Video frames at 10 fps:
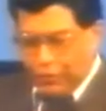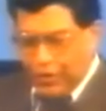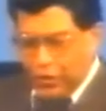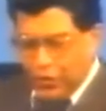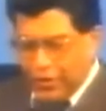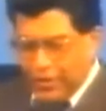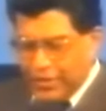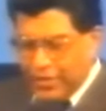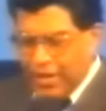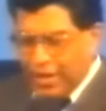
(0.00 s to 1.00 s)

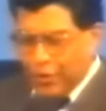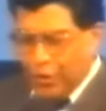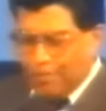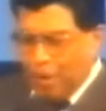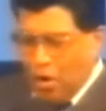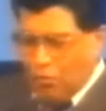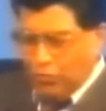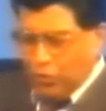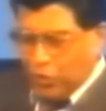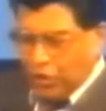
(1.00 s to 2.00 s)
rejoice. Your
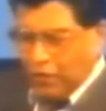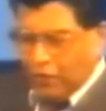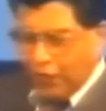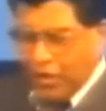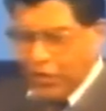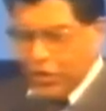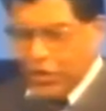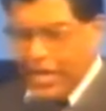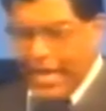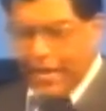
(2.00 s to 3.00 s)
bones shall flourish
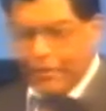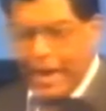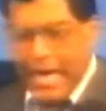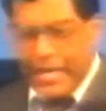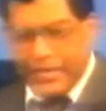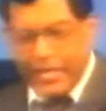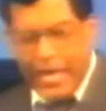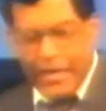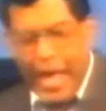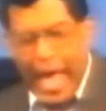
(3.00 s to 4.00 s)
like grass.
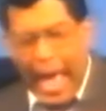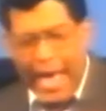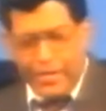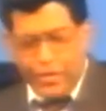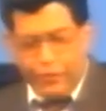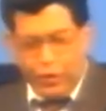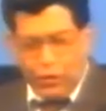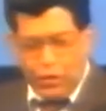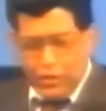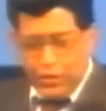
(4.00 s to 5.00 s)
The hand of the
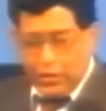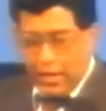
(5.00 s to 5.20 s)
Lord